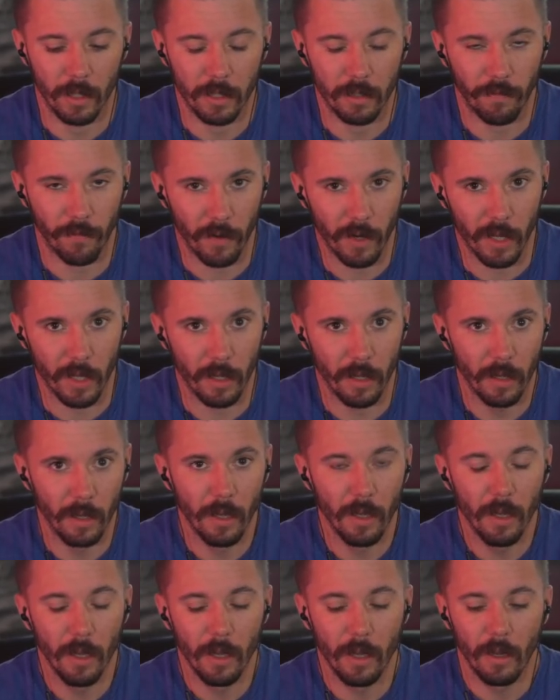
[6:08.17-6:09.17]
It's free.
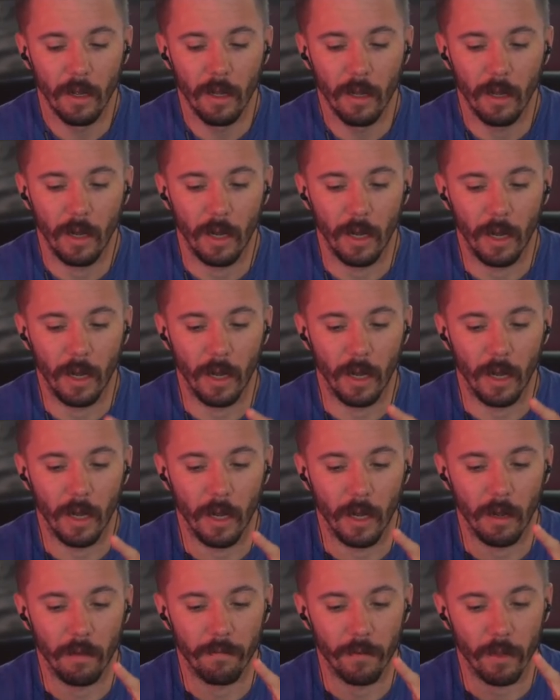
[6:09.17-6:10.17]

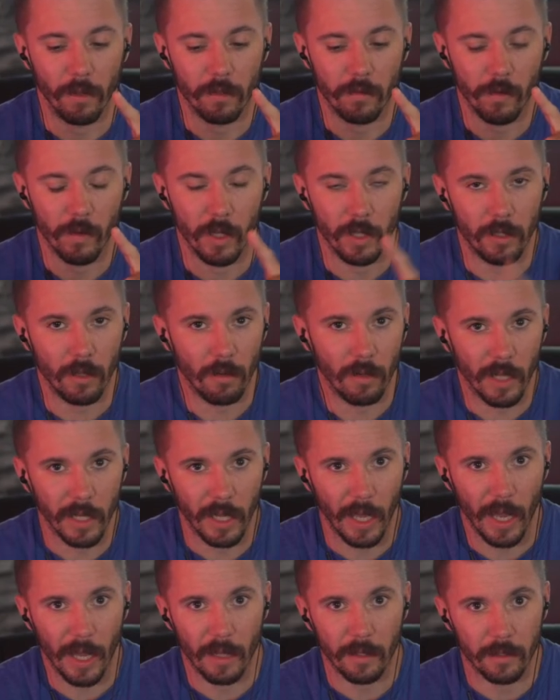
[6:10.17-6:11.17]
For those of you that don't
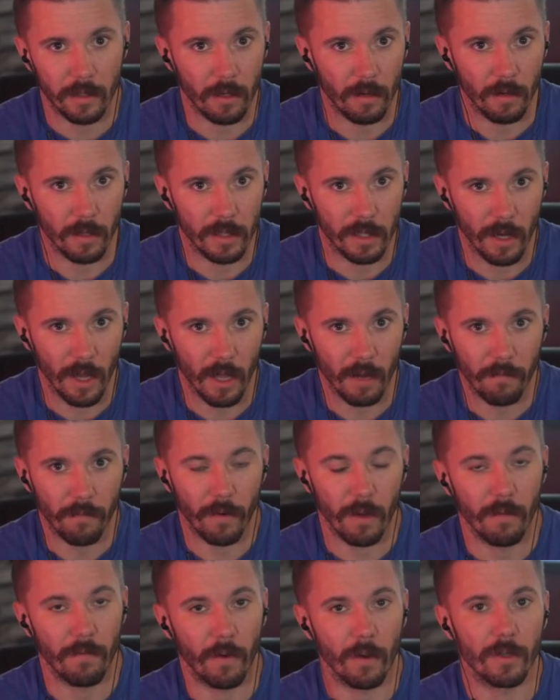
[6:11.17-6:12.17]
like ads, there is an
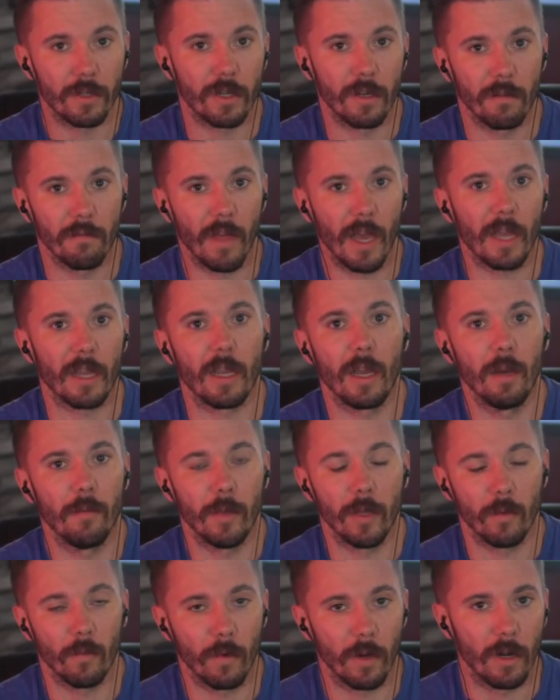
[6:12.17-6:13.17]
ad-free version of that
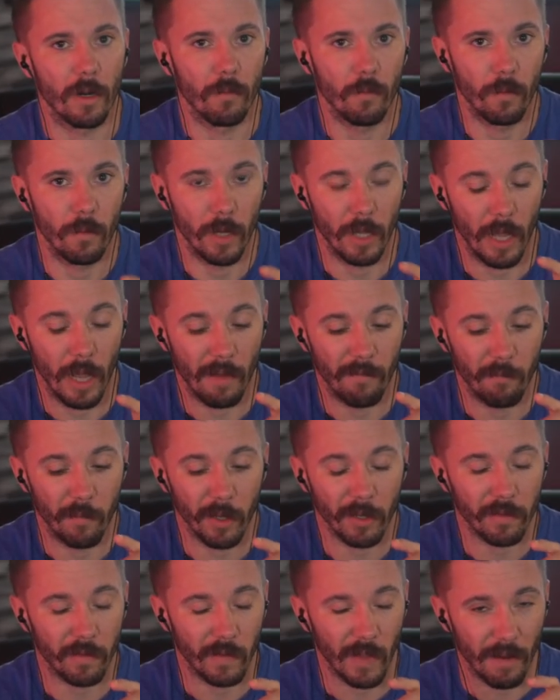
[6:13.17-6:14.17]
coming where we
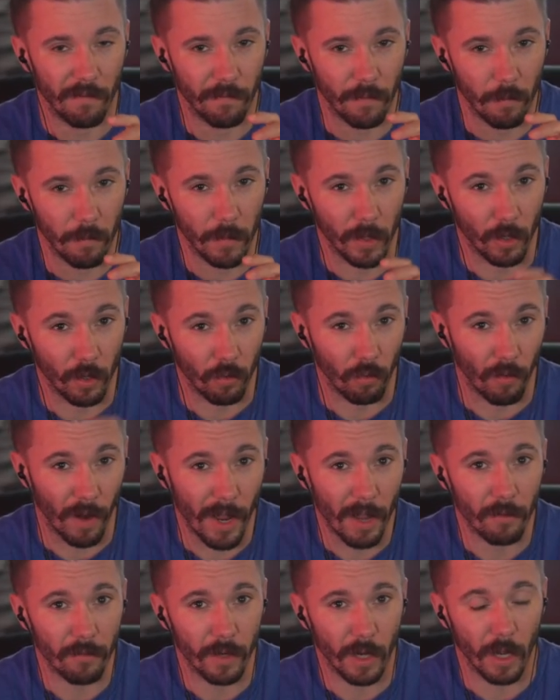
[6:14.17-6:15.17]
have built that from the
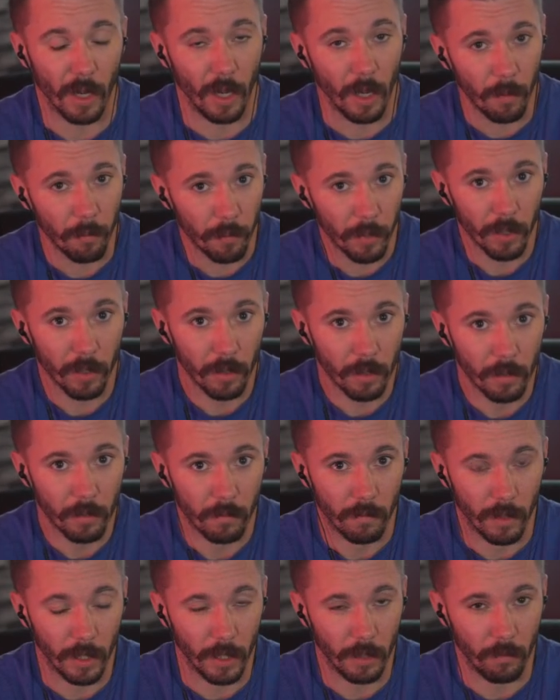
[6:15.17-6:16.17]
ground up,
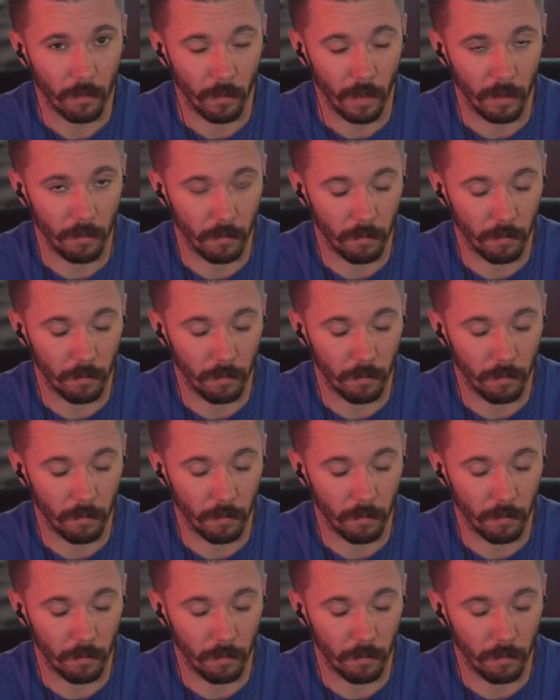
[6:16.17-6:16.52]
right?